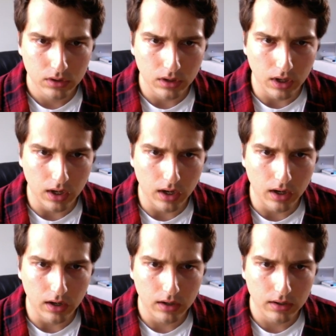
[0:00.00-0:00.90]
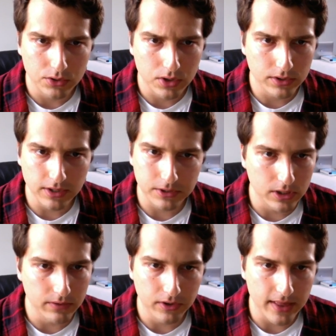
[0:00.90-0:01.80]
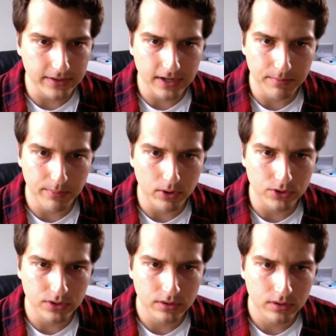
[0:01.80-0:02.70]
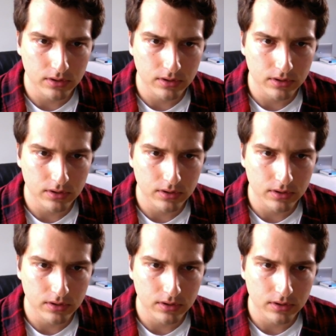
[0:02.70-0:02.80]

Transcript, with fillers: Uh, so it's up to you if you're that type of person.